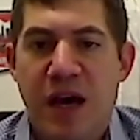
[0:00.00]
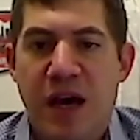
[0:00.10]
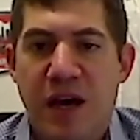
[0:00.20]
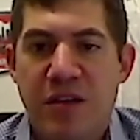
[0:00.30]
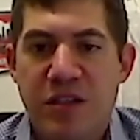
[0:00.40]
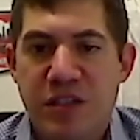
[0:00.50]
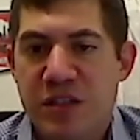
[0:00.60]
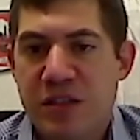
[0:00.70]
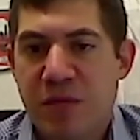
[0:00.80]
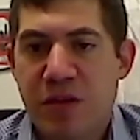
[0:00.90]
uh, this
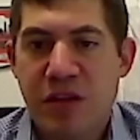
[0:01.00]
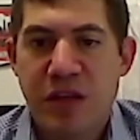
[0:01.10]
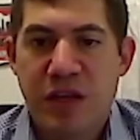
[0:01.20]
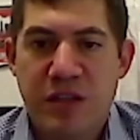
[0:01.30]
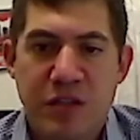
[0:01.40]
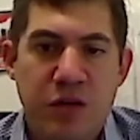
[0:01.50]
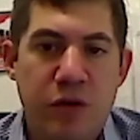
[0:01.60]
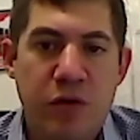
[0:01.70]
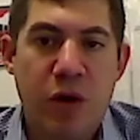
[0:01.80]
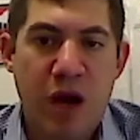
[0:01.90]
is something that is still
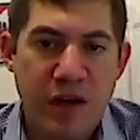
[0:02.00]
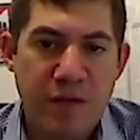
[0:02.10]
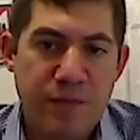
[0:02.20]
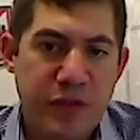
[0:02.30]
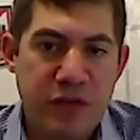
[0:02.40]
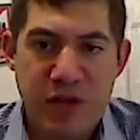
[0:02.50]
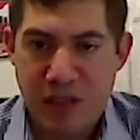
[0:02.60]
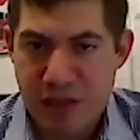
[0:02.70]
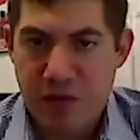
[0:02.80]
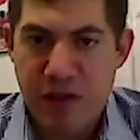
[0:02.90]
required. So
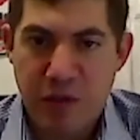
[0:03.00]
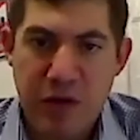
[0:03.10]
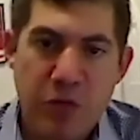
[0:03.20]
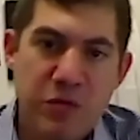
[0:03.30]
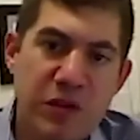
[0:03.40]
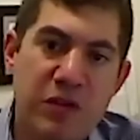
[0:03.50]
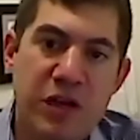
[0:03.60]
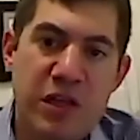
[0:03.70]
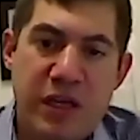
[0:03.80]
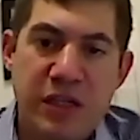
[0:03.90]
that's something that we hope to
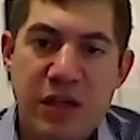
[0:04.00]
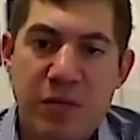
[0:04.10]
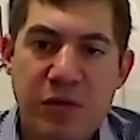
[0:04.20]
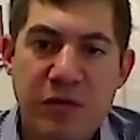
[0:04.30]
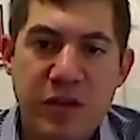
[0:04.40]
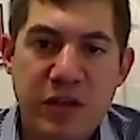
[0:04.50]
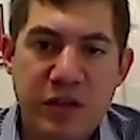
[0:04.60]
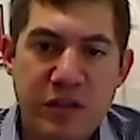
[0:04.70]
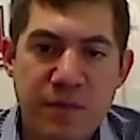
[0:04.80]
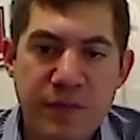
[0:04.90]
learn in the next couple of
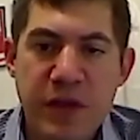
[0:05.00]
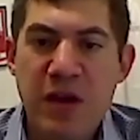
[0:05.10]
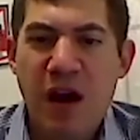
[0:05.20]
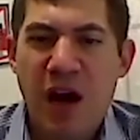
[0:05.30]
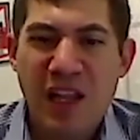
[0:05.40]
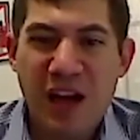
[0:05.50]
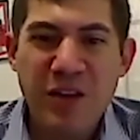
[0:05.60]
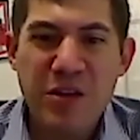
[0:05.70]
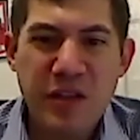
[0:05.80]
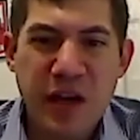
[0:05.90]
years.
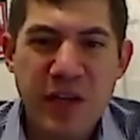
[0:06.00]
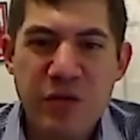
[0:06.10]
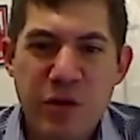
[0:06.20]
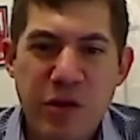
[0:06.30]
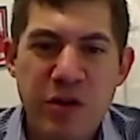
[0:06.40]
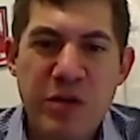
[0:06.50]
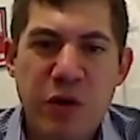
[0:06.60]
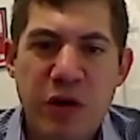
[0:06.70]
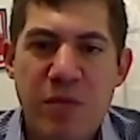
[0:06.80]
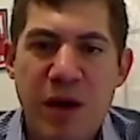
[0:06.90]
Along those lines, we're learning
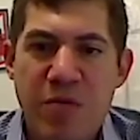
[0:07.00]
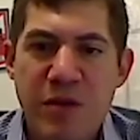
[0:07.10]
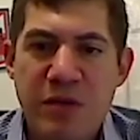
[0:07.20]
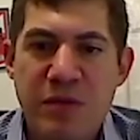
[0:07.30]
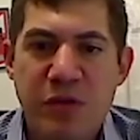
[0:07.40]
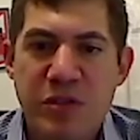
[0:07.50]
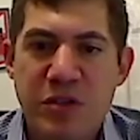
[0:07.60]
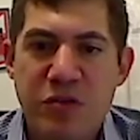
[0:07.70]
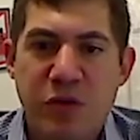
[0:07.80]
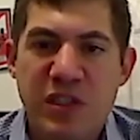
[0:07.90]
more about minimal
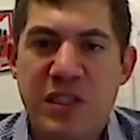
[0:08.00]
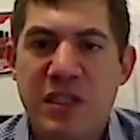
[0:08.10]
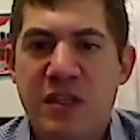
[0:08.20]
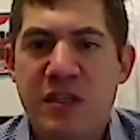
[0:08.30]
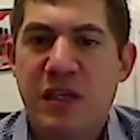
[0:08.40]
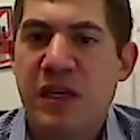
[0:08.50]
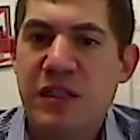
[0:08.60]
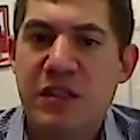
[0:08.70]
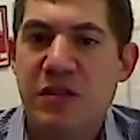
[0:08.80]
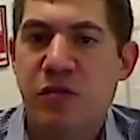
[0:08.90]
residual disease and
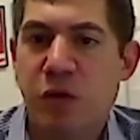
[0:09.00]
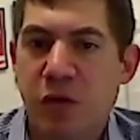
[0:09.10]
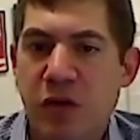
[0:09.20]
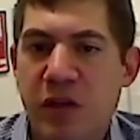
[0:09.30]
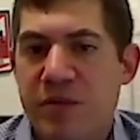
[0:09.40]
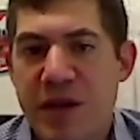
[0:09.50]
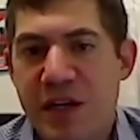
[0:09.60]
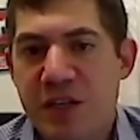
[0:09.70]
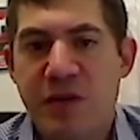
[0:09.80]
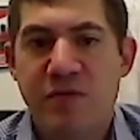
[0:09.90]
its role in the
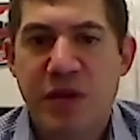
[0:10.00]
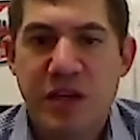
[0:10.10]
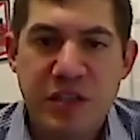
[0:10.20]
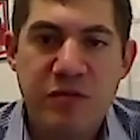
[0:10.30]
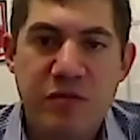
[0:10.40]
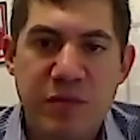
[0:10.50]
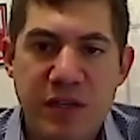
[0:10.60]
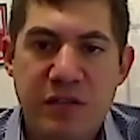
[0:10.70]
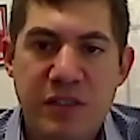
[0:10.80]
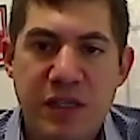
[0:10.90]
management of patients with
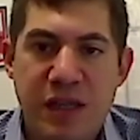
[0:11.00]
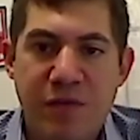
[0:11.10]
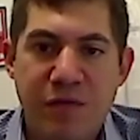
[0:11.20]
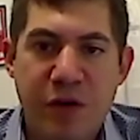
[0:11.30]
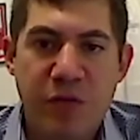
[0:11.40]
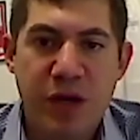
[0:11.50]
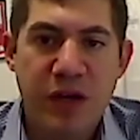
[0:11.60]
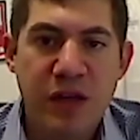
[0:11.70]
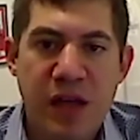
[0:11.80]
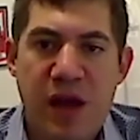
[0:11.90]
mantle cell
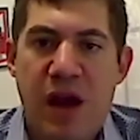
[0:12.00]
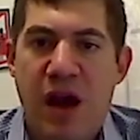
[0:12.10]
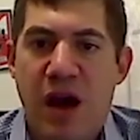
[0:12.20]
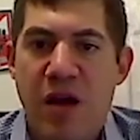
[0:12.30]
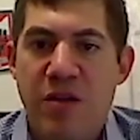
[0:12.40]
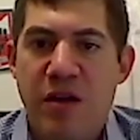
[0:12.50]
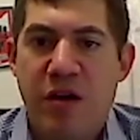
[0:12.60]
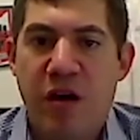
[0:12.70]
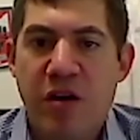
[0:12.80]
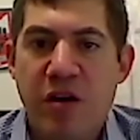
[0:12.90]
lymphoma. Uh, there
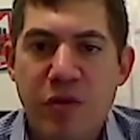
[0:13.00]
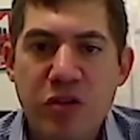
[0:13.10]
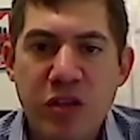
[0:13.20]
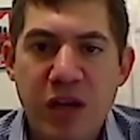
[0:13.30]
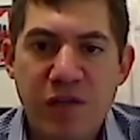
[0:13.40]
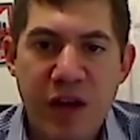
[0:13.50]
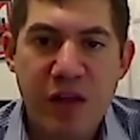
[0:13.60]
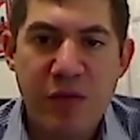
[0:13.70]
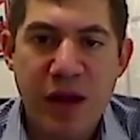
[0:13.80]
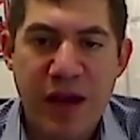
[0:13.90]
are commercially
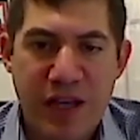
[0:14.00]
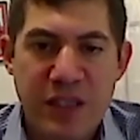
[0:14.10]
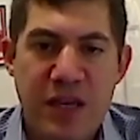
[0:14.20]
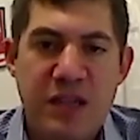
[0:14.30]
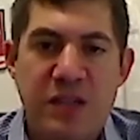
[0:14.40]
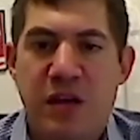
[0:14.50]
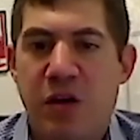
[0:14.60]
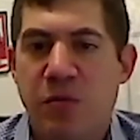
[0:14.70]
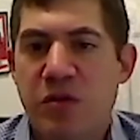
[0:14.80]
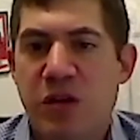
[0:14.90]
available assays to
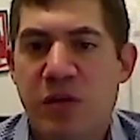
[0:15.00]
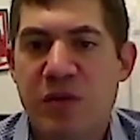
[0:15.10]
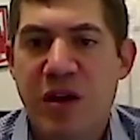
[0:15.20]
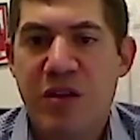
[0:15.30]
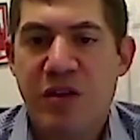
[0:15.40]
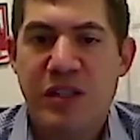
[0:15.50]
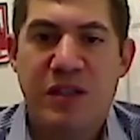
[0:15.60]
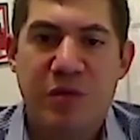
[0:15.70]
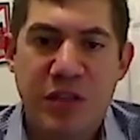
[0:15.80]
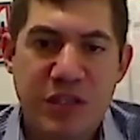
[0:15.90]
help determine whether or not
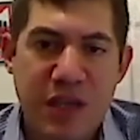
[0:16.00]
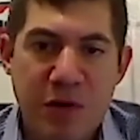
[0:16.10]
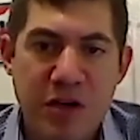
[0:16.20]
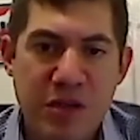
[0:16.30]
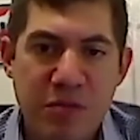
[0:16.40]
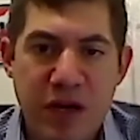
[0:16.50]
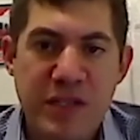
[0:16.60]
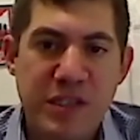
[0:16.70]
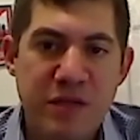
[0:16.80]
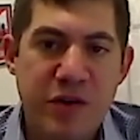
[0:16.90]
somebody is MRD
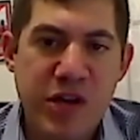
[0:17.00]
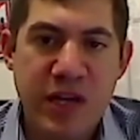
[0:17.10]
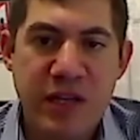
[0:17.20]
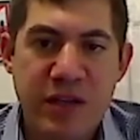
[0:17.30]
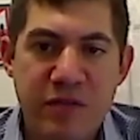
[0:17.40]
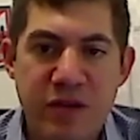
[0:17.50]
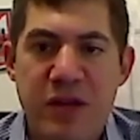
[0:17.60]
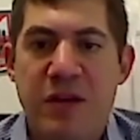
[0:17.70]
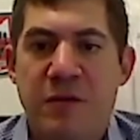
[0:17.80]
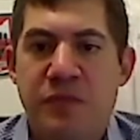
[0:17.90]
positive or negative.
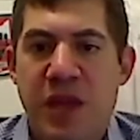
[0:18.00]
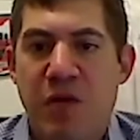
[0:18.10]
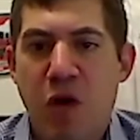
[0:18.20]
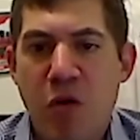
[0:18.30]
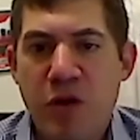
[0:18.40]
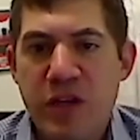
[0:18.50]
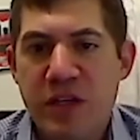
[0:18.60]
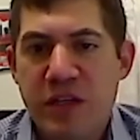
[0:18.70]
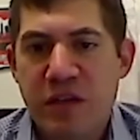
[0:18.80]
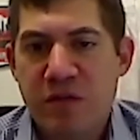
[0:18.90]
And while
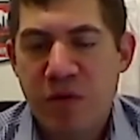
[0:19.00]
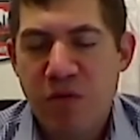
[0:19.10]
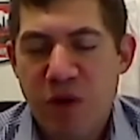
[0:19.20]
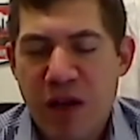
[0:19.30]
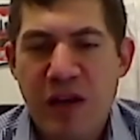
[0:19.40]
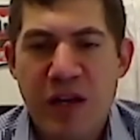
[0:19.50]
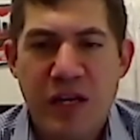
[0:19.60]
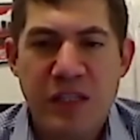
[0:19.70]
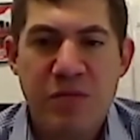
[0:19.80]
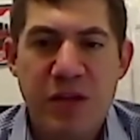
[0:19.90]
we
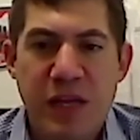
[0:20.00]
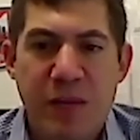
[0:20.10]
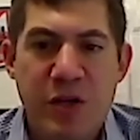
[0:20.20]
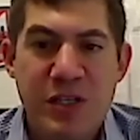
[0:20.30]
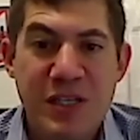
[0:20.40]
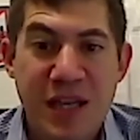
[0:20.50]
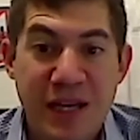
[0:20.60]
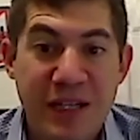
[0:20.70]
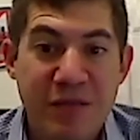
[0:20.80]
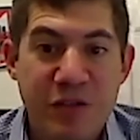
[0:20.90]
recognize that being MRD
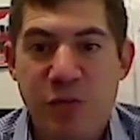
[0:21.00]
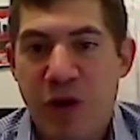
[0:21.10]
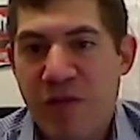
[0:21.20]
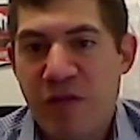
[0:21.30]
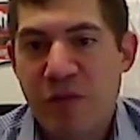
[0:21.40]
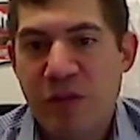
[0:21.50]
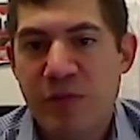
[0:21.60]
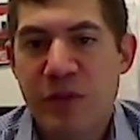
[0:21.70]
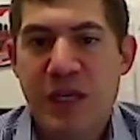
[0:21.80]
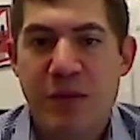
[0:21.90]
negative is preferable
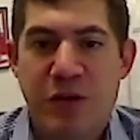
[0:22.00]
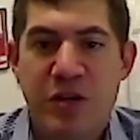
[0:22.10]
to being